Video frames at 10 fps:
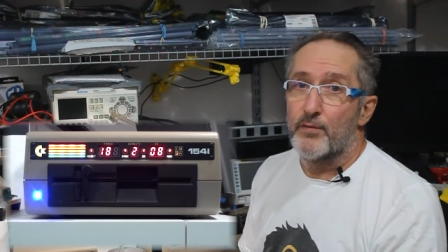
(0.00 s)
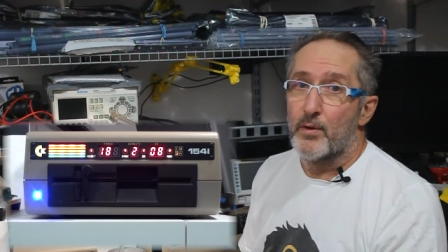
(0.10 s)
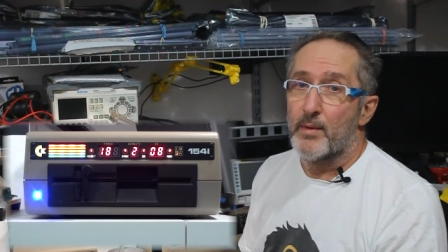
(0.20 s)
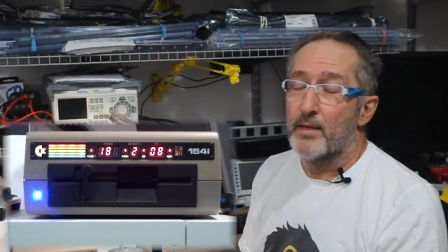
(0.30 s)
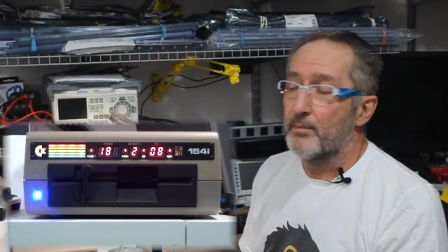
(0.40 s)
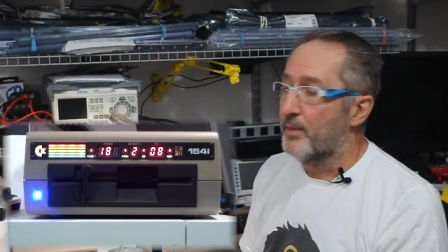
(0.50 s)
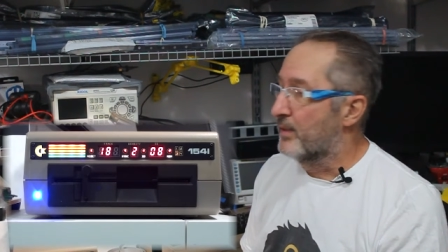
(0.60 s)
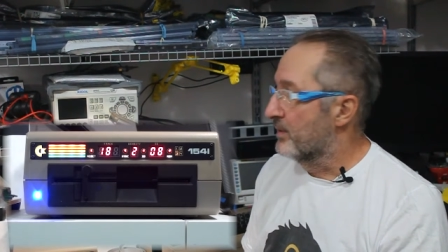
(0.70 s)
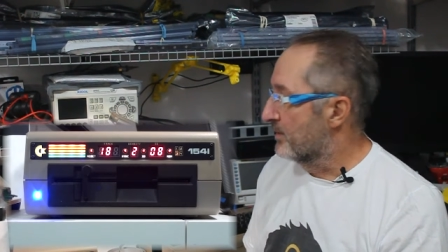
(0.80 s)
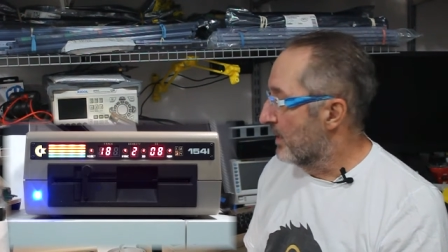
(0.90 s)
format
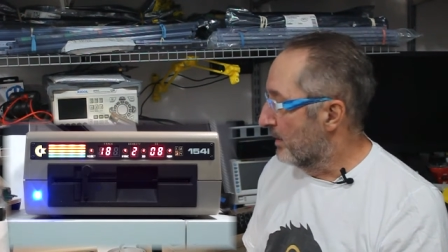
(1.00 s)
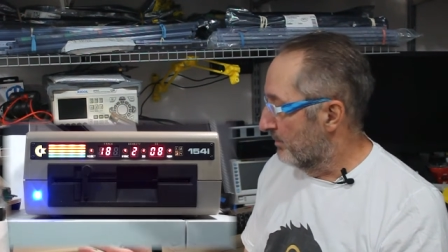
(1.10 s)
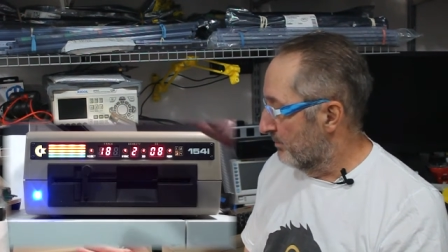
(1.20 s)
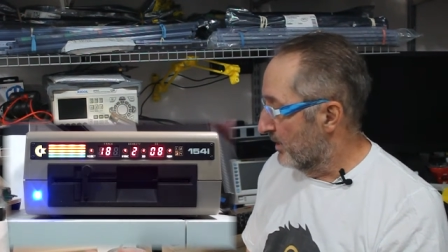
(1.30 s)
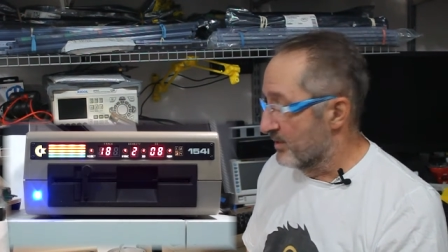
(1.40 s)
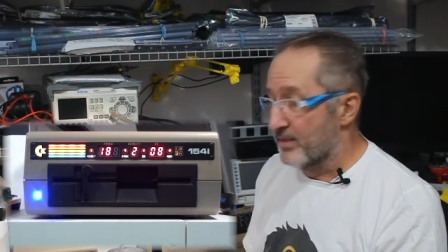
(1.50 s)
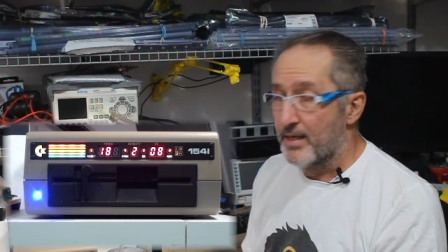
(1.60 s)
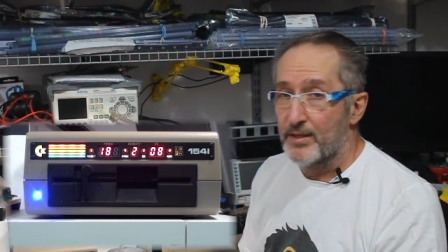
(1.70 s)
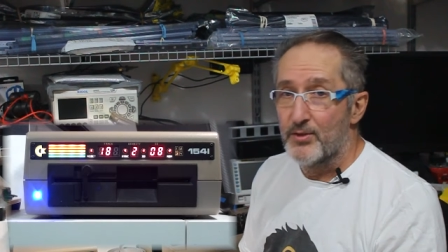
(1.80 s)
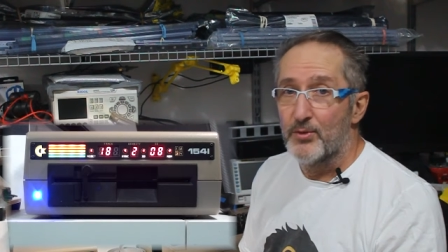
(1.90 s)
because that doesn't
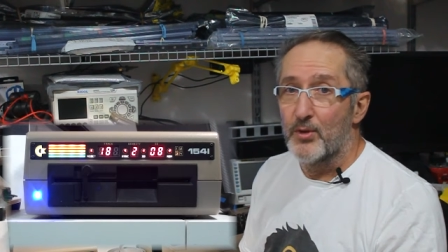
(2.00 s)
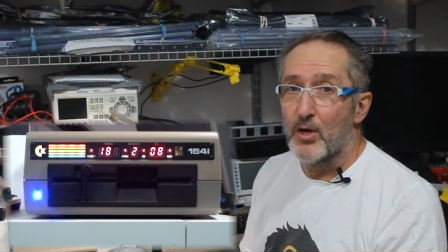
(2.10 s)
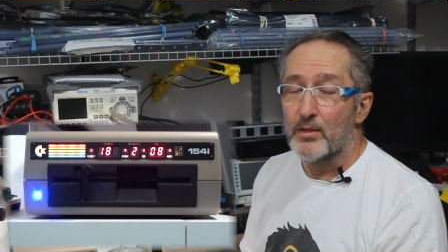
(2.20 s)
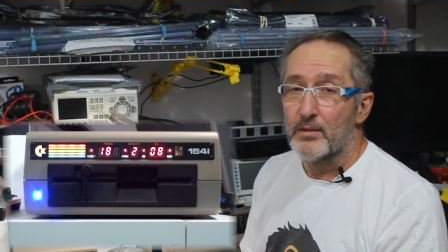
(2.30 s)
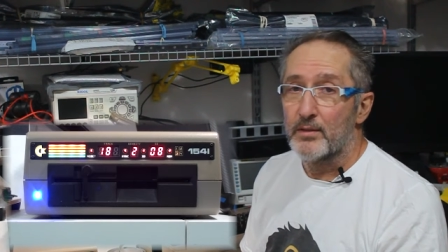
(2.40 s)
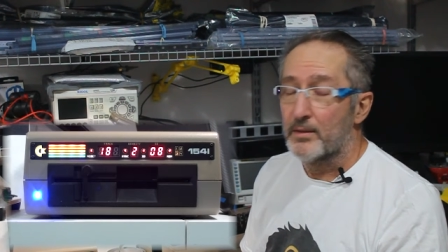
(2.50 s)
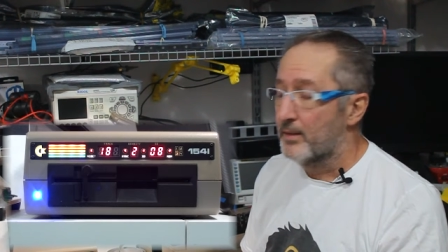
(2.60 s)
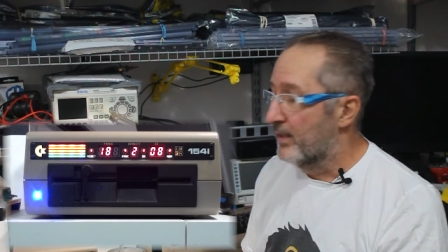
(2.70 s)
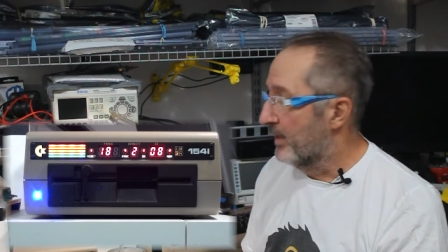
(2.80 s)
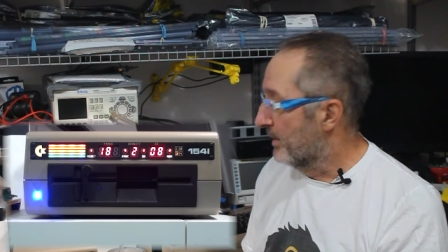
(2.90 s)
take too long,
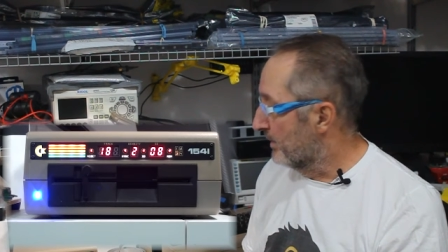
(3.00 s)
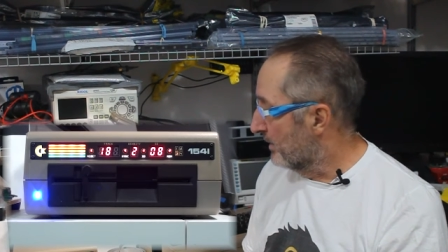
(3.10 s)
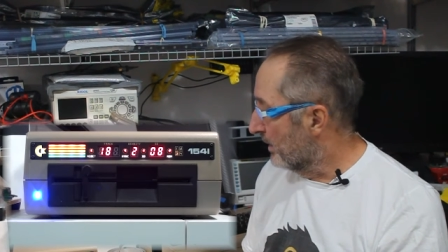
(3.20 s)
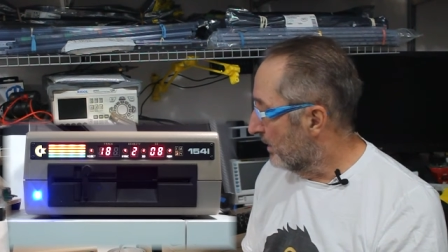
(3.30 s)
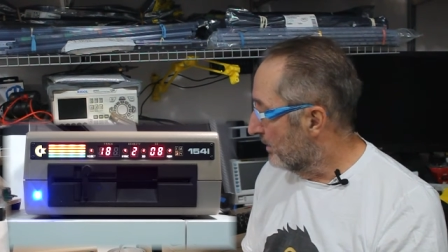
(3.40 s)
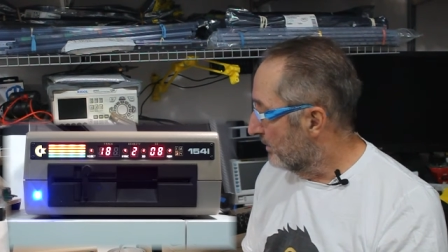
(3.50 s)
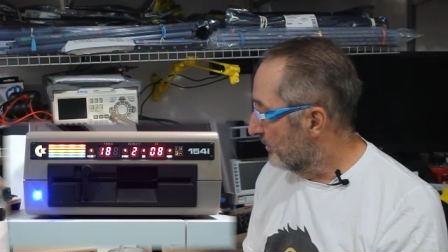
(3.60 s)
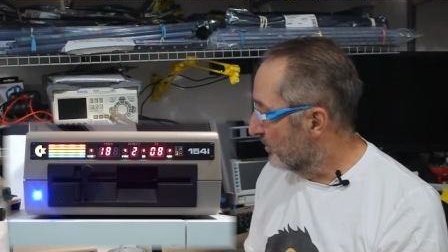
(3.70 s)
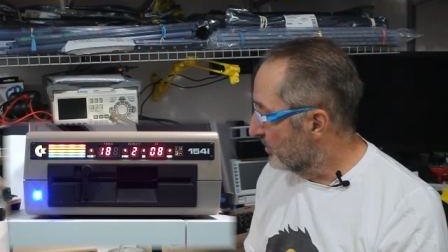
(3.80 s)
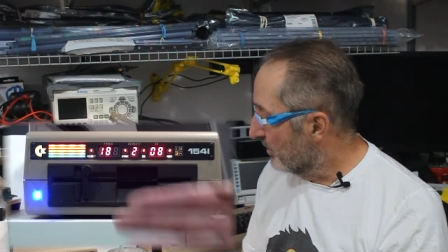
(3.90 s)
and
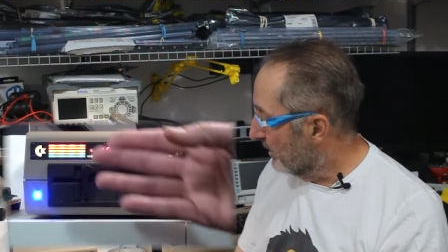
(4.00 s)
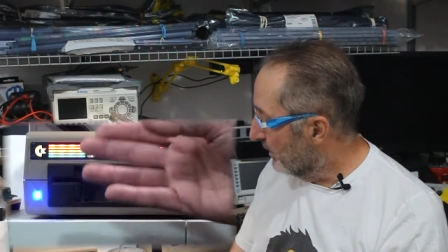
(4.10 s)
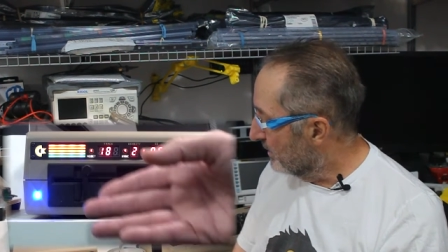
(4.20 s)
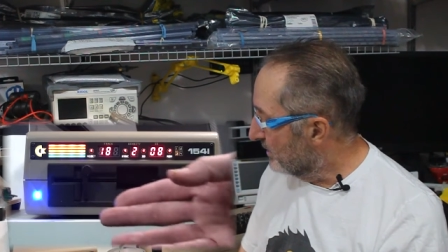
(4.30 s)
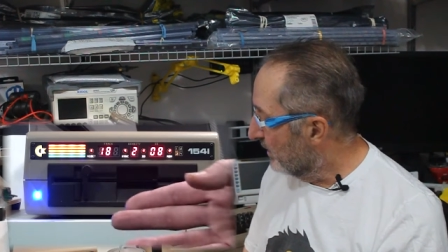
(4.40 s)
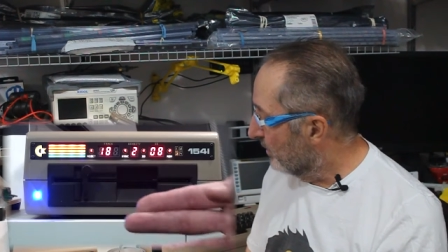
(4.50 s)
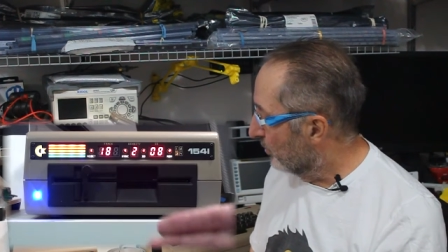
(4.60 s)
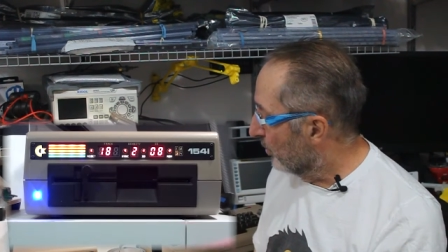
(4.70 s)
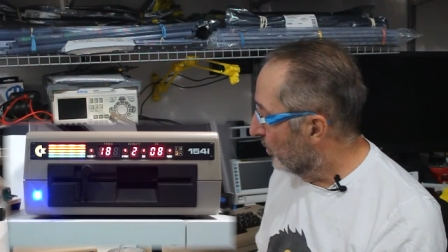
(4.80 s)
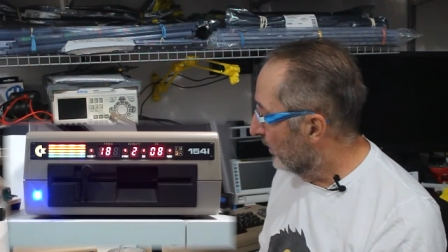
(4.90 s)
just so that you can see the
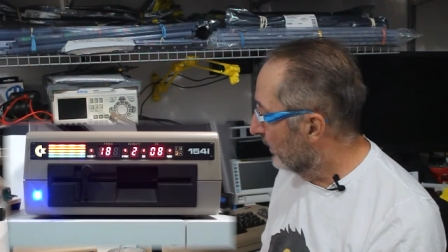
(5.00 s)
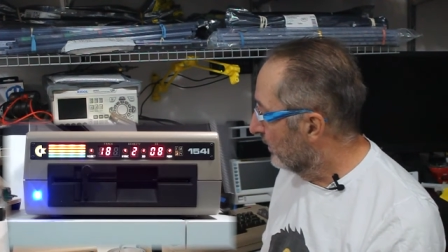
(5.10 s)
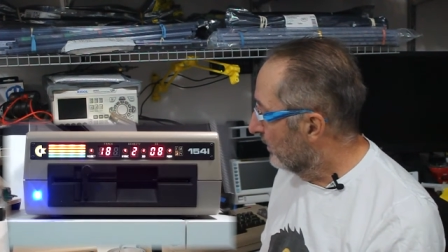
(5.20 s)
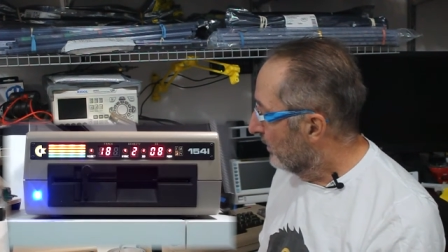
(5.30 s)
rolling